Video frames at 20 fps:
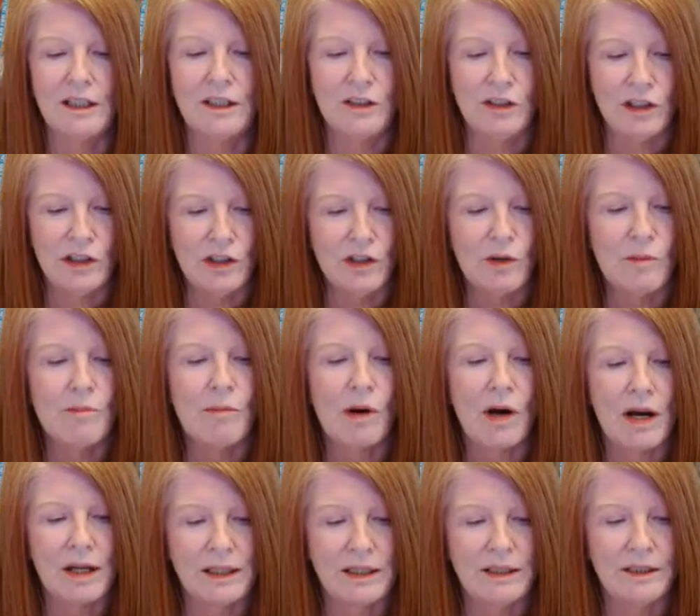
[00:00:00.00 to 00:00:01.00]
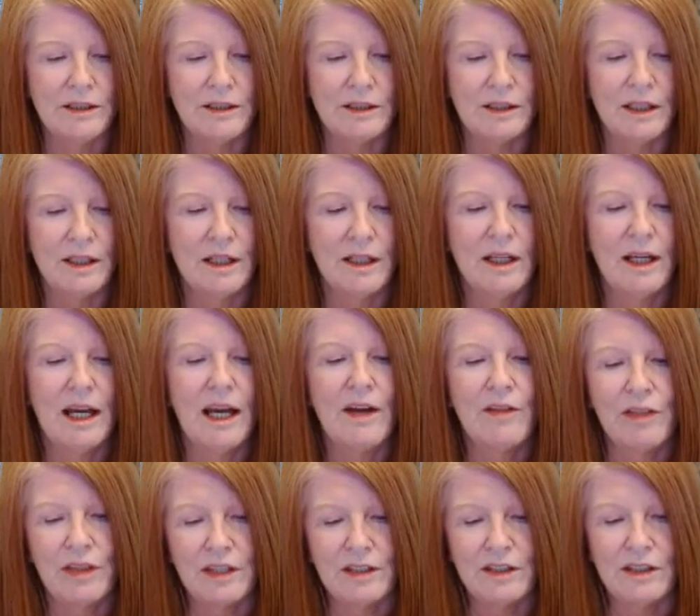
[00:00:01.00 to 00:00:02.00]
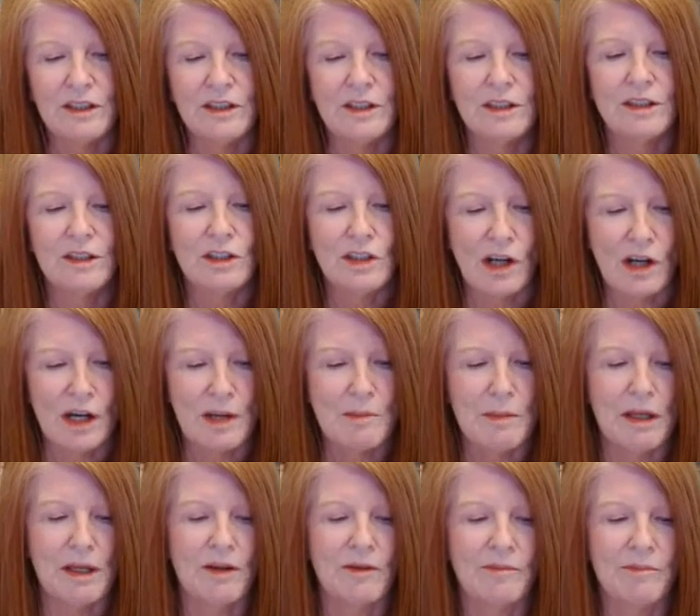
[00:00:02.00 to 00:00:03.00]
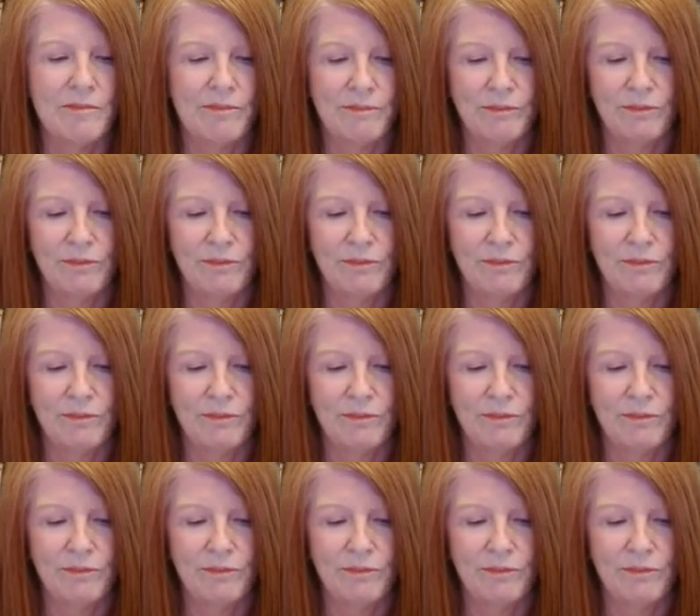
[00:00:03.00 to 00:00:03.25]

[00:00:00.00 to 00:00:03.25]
into your bodies at this timing.